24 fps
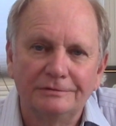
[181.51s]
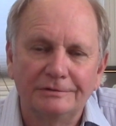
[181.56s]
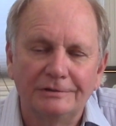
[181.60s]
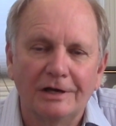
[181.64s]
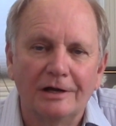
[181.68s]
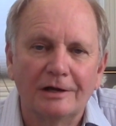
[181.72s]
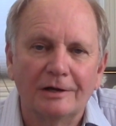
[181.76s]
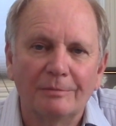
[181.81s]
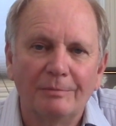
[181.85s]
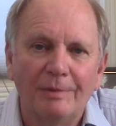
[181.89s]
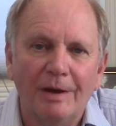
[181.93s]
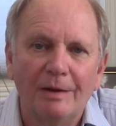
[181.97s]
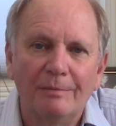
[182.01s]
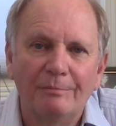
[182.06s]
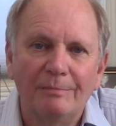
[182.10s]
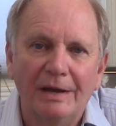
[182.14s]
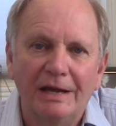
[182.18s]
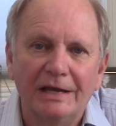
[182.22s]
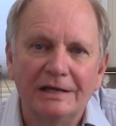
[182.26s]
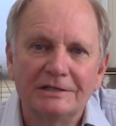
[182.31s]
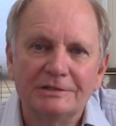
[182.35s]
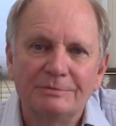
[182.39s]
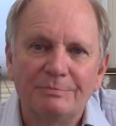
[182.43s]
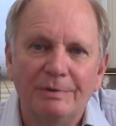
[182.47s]
talk about
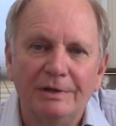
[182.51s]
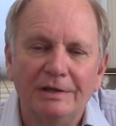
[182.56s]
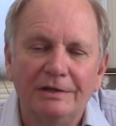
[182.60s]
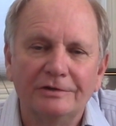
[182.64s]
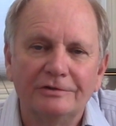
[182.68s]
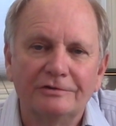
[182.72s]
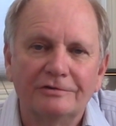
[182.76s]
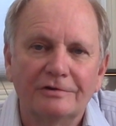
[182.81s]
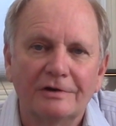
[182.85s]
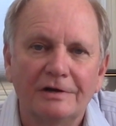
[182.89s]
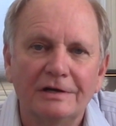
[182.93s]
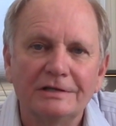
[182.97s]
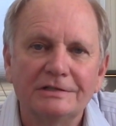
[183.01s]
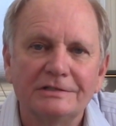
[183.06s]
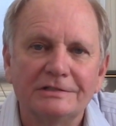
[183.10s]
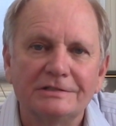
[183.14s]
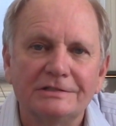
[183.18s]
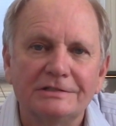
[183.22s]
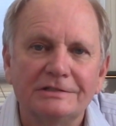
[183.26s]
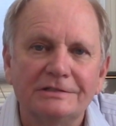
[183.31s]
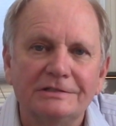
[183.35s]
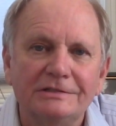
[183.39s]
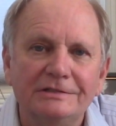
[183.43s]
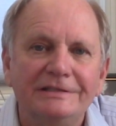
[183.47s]
banks being
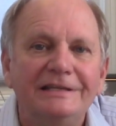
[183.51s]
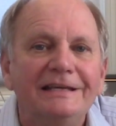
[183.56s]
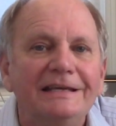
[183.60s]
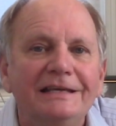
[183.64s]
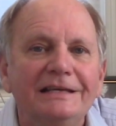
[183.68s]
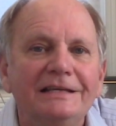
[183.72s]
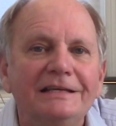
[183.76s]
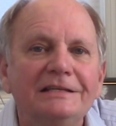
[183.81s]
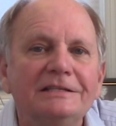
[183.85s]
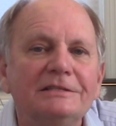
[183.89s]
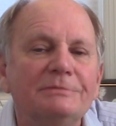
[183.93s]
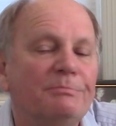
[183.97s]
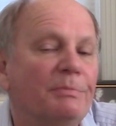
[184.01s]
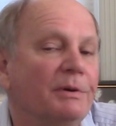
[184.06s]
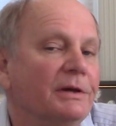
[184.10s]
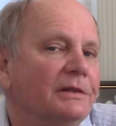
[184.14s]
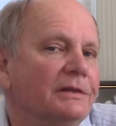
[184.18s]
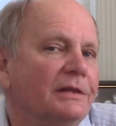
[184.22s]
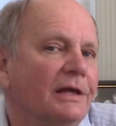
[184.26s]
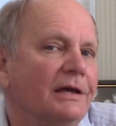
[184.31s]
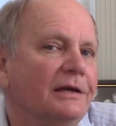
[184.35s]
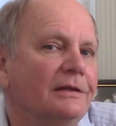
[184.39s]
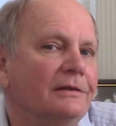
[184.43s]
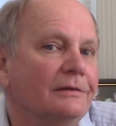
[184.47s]
trustees,
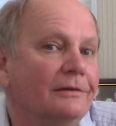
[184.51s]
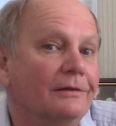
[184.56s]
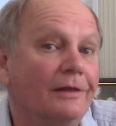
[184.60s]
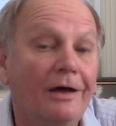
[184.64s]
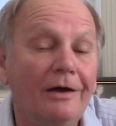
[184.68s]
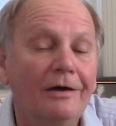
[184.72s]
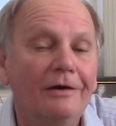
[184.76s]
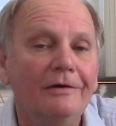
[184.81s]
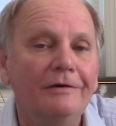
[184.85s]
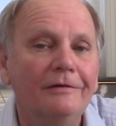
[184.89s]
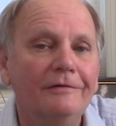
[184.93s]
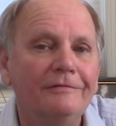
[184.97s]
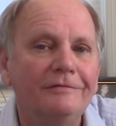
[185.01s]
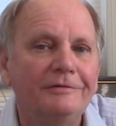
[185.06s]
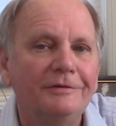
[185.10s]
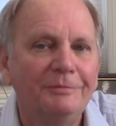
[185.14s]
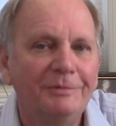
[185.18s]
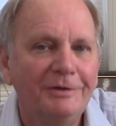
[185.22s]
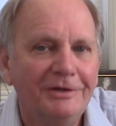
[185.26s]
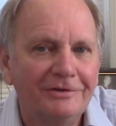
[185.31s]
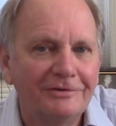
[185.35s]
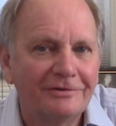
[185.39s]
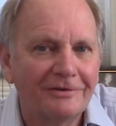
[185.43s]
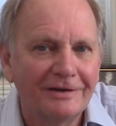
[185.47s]
but they love to
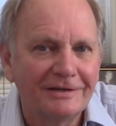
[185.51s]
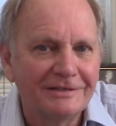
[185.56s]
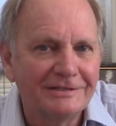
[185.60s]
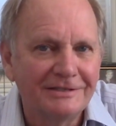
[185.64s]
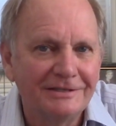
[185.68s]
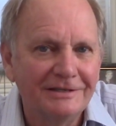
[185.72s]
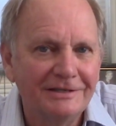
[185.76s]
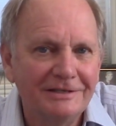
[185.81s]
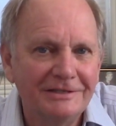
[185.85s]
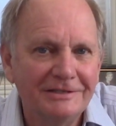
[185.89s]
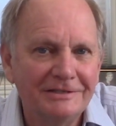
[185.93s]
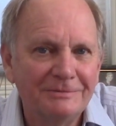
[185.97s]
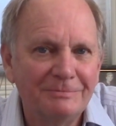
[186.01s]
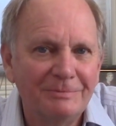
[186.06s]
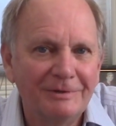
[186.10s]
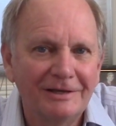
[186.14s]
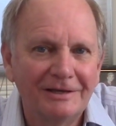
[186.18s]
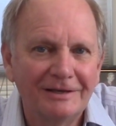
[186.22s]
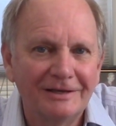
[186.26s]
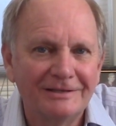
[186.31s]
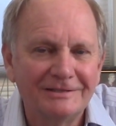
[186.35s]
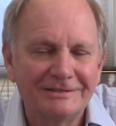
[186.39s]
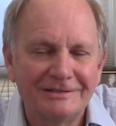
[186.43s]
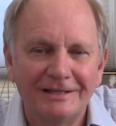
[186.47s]
be trustees
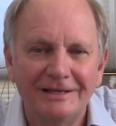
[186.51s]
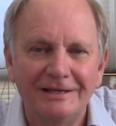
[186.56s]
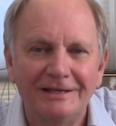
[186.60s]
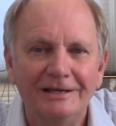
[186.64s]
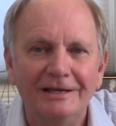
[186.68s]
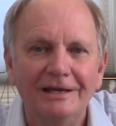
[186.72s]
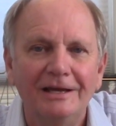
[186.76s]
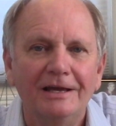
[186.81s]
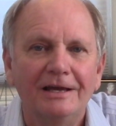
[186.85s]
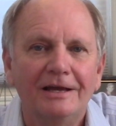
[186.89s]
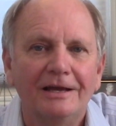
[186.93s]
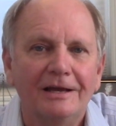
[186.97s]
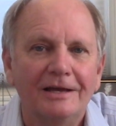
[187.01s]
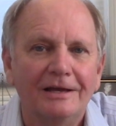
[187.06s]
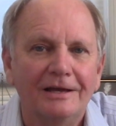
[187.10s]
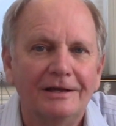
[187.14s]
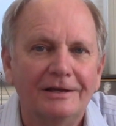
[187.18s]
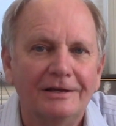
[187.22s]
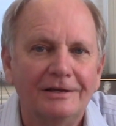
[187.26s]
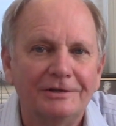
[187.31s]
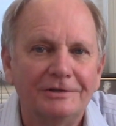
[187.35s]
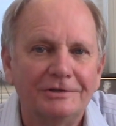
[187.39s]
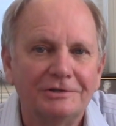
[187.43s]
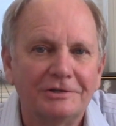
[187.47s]
because they
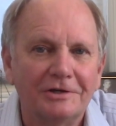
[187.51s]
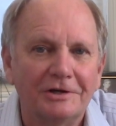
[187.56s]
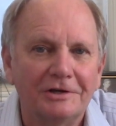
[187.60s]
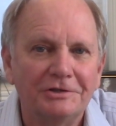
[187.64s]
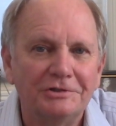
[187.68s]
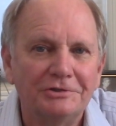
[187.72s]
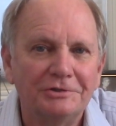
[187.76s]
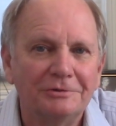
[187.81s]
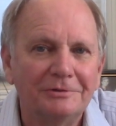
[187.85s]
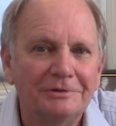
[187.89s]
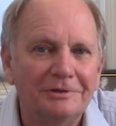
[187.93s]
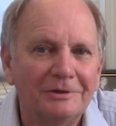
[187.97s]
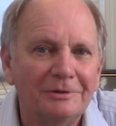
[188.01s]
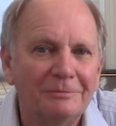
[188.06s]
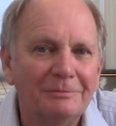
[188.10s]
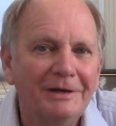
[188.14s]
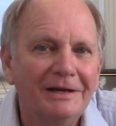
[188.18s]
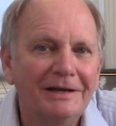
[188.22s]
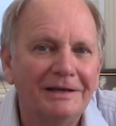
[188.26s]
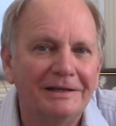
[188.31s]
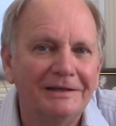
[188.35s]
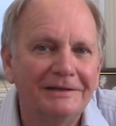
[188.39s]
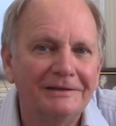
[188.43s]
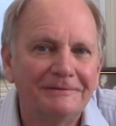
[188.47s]
charge you a little
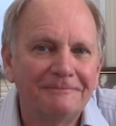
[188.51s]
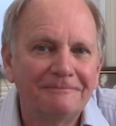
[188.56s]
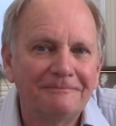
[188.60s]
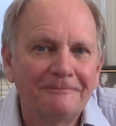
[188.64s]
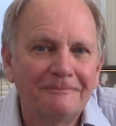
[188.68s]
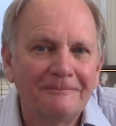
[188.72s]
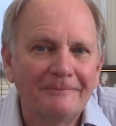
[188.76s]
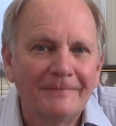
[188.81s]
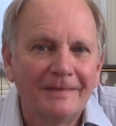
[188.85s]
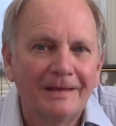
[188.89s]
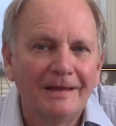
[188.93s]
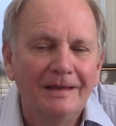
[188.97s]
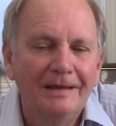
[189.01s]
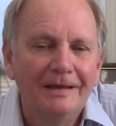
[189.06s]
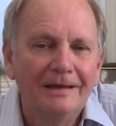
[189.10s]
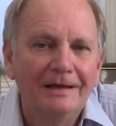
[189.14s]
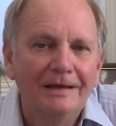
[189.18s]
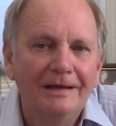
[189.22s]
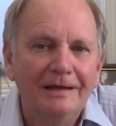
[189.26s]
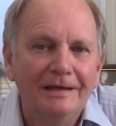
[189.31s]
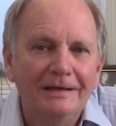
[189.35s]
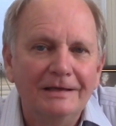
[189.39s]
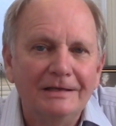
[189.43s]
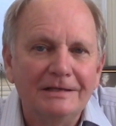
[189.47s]
money.
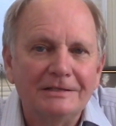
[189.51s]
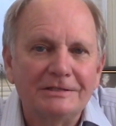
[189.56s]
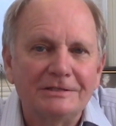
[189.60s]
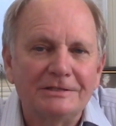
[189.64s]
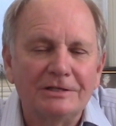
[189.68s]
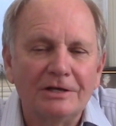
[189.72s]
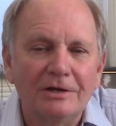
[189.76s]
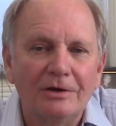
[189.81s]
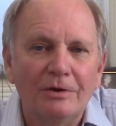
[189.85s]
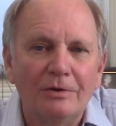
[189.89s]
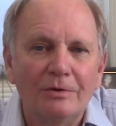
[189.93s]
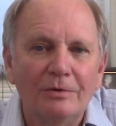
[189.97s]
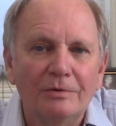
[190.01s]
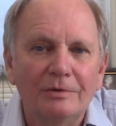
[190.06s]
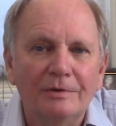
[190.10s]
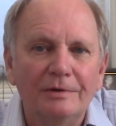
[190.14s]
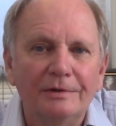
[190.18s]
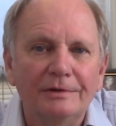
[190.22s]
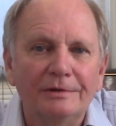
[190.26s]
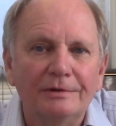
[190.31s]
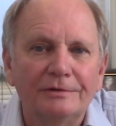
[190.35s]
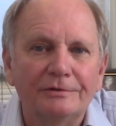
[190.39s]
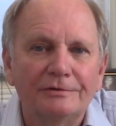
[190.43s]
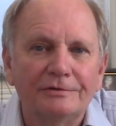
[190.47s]
So
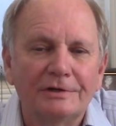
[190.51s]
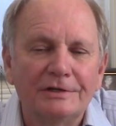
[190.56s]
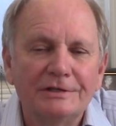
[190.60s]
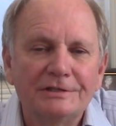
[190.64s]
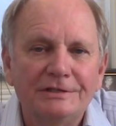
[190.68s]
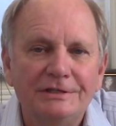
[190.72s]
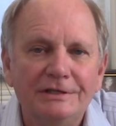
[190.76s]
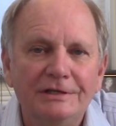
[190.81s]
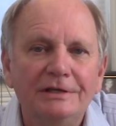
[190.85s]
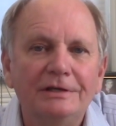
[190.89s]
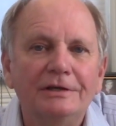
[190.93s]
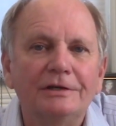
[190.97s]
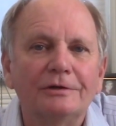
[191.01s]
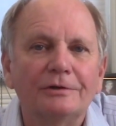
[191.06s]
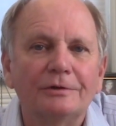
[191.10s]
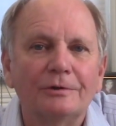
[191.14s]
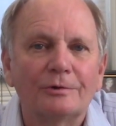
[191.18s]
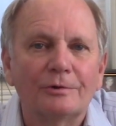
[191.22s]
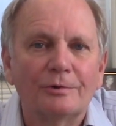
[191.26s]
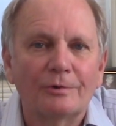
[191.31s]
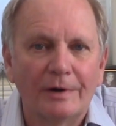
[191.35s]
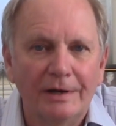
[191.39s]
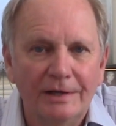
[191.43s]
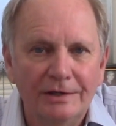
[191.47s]
trustee,
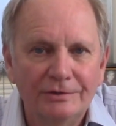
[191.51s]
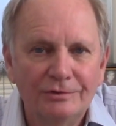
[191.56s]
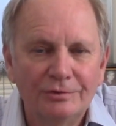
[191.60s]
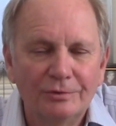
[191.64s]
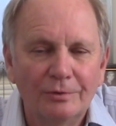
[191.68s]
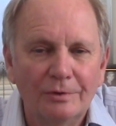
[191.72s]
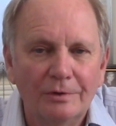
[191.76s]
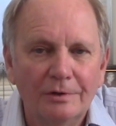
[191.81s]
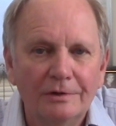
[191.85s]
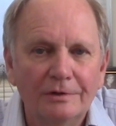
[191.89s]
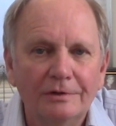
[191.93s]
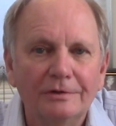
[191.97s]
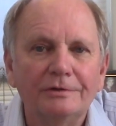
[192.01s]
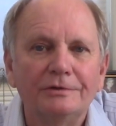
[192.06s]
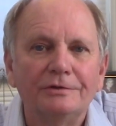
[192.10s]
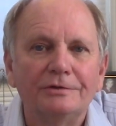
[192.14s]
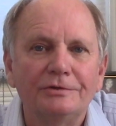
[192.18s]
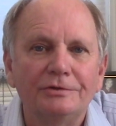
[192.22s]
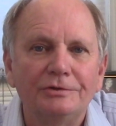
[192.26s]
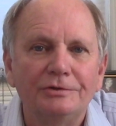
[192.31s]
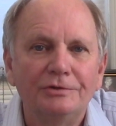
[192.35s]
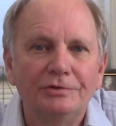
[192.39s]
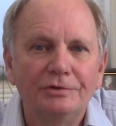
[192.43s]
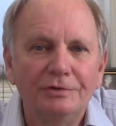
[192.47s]
grantor,
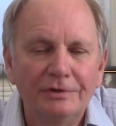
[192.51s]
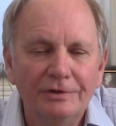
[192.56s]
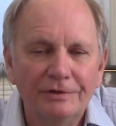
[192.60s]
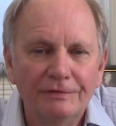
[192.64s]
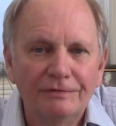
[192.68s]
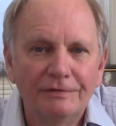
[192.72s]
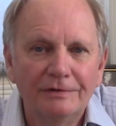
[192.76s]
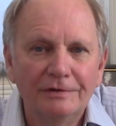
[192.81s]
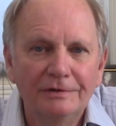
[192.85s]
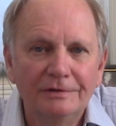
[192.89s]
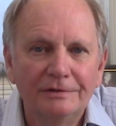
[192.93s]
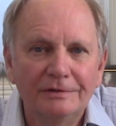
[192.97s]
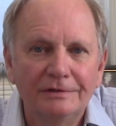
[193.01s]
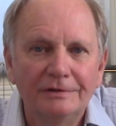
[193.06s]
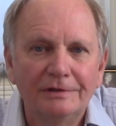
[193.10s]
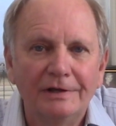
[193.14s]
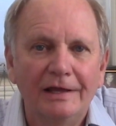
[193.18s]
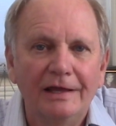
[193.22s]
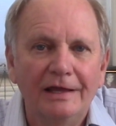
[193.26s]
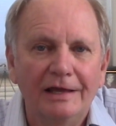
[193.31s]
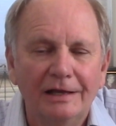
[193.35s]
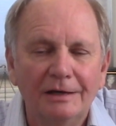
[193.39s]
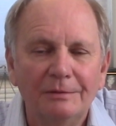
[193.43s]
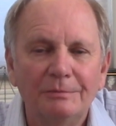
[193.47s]
two different
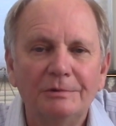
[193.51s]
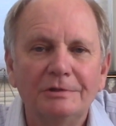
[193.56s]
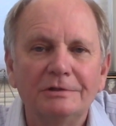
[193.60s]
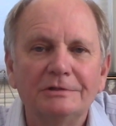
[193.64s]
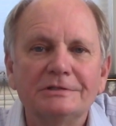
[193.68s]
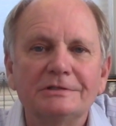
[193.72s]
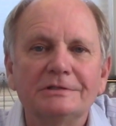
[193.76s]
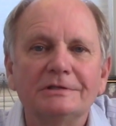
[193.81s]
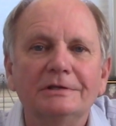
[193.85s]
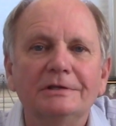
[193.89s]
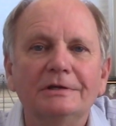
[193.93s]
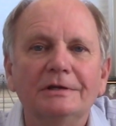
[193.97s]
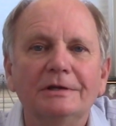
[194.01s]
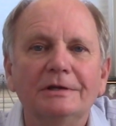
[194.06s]
animals,